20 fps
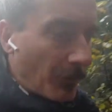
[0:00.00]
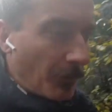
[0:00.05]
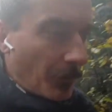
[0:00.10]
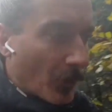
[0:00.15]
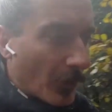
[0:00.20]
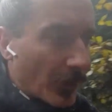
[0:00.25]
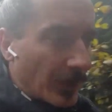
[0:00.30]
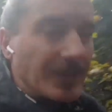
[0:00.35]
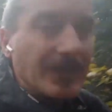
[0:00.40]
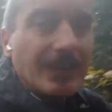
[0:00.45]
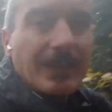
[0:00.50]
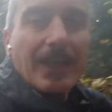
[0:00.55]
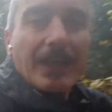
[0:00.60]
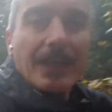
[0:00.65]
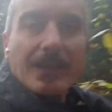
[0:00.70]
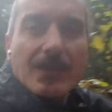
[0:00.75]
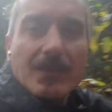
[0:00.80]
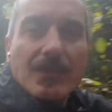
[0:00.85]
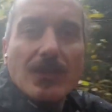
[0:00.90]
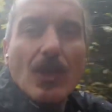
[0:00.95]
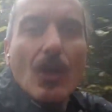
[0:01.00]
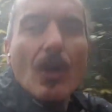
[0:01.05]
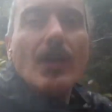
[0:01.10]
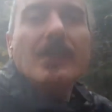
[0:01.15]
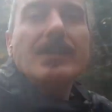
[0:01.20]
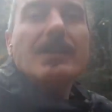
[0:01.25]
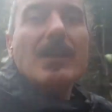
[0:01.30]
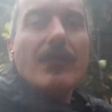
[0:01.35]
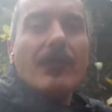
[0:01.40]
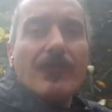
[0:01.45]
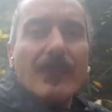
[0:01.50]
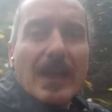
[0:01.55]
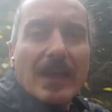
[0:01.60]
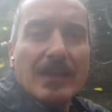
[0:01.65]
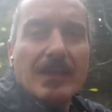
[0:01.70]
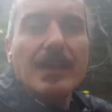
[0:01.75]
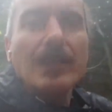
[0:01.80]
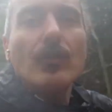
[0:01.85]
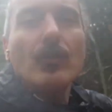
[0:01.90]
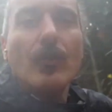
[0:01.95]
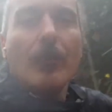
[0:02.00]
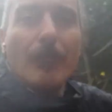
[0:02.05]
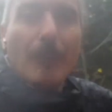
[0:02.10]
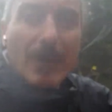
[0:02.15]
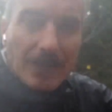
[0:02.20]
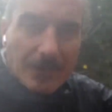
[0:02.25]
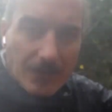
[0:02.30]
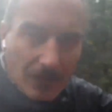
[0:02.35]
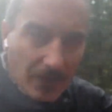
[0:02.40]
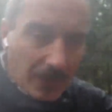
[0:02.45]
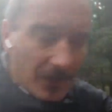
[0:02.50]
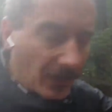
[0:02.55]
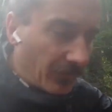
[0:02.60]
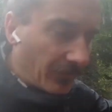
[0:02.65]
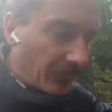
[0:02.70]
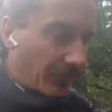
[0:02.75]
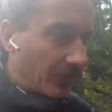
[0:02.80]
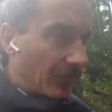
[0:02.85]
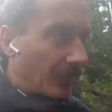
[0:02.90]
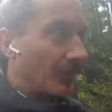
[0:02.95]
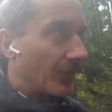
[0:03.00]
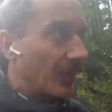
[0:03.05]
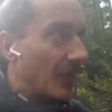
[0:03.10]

point that it starts affecting your mental health